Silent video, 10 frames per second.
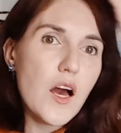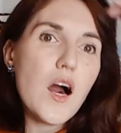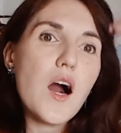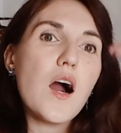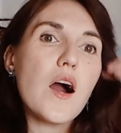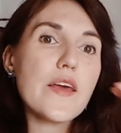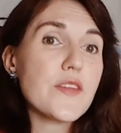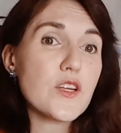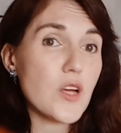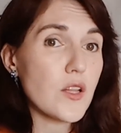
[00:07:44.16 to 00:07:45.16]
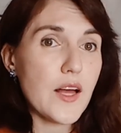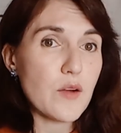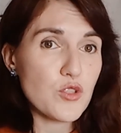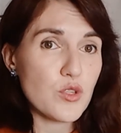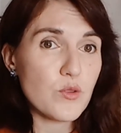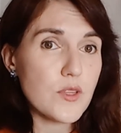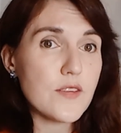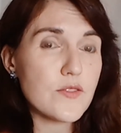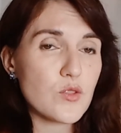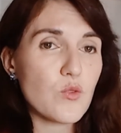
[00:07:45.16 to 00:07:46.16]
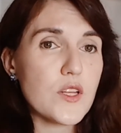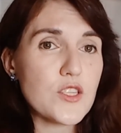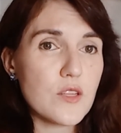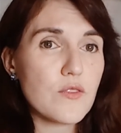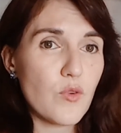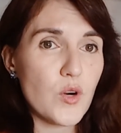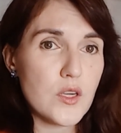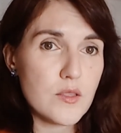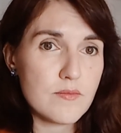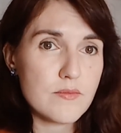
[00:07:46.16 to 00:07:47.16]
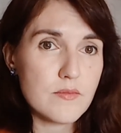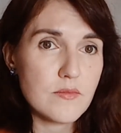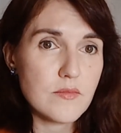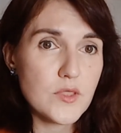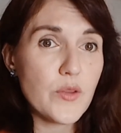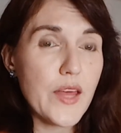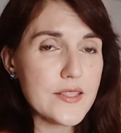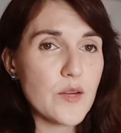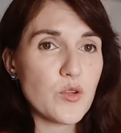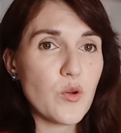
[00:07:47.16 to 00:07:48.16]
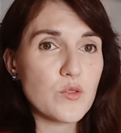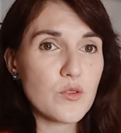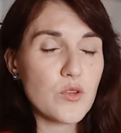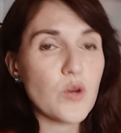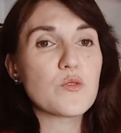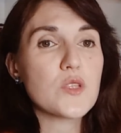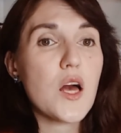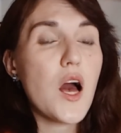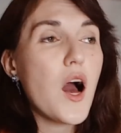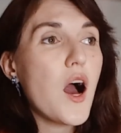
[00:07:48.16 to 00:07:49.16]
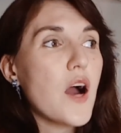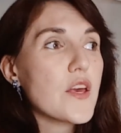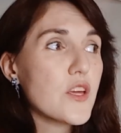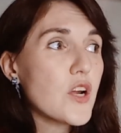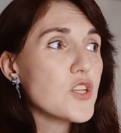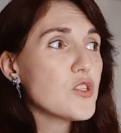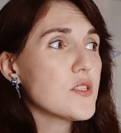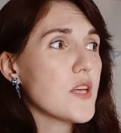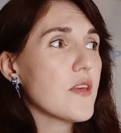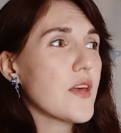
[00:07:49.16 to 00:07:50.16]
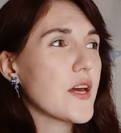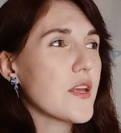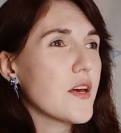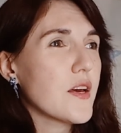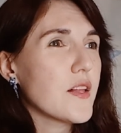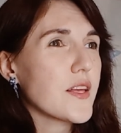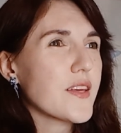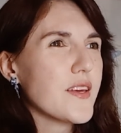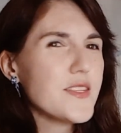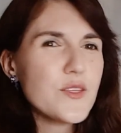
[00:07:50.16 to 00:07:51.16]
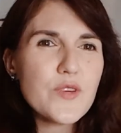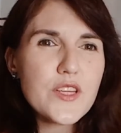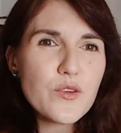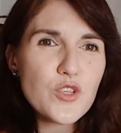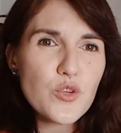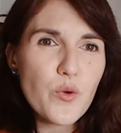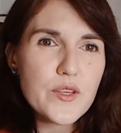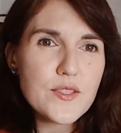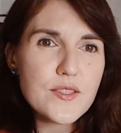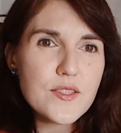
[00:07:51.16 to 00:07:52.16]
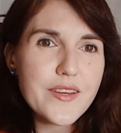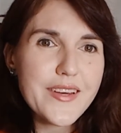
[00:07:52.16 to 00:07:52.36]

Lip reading: And they're not allowed to leave school until 4. So that's how it goes. Here, I should say that like it's a really good choice